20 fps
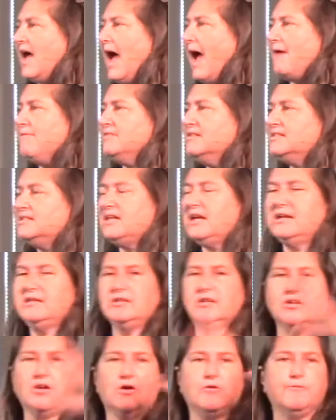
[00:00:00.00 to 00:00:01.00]
I would say
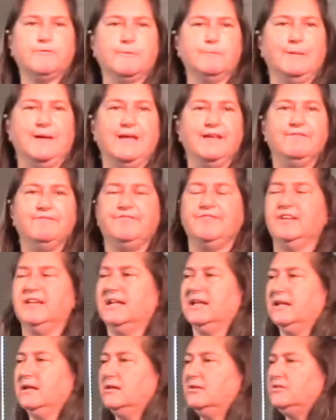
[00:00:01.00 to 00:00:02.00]
to go from
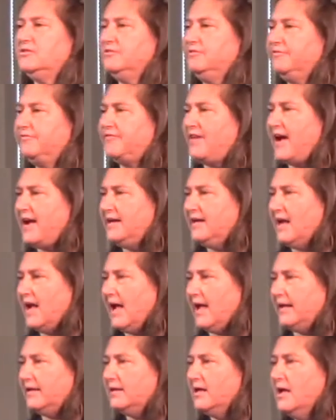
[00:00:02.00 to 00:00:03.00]
infinite to
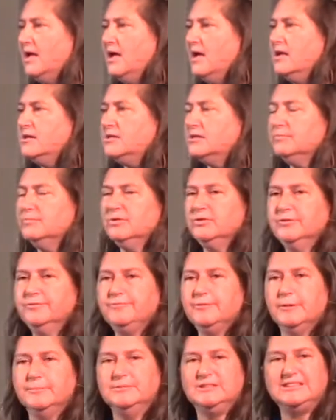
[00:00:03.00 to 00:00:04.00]
finite, to move
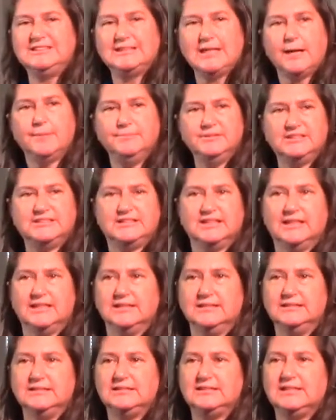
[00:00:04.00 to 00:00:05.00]
from
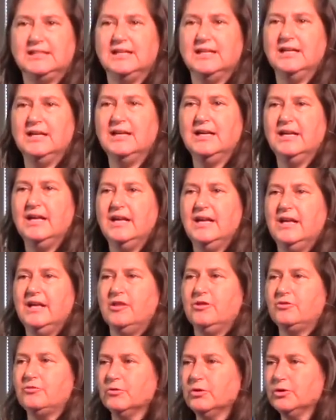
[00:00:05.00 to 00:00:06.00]
substance
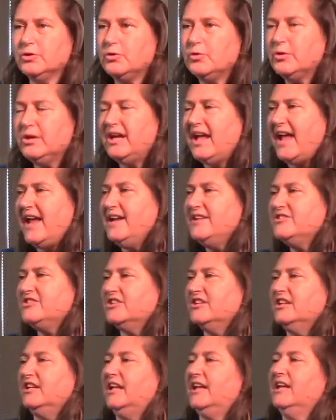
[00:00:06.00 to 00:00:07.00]
through
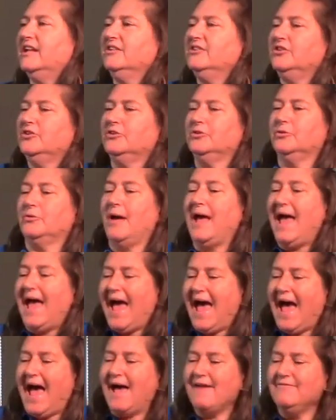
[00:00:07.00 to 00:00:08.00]
creation into
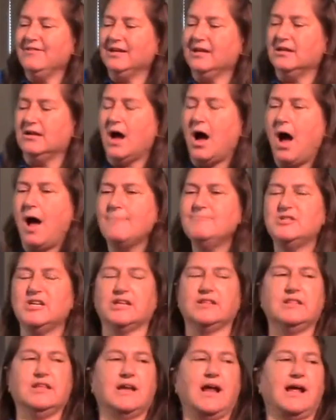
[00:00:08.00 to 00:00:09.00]
having an
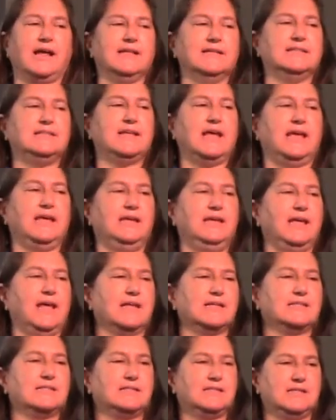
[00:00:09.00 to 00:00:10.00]
object that I can say,
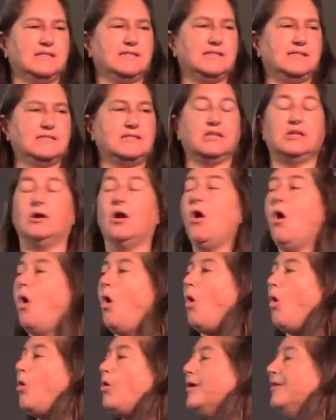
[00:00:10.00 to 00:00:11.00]
yes, this is it,
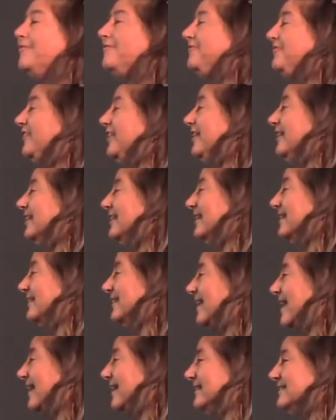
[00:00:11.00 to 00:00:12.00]
or a feeling
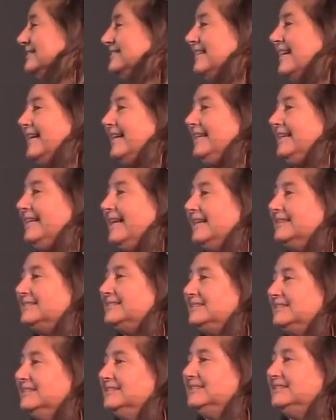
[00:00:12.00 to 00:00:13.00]
that I can say, yes,
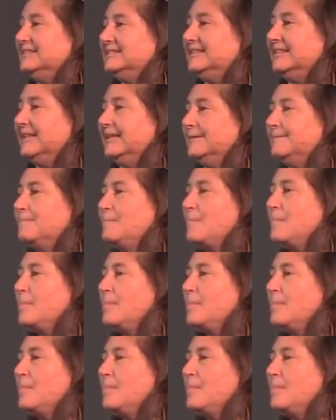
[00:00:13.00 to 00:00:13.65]
this is it.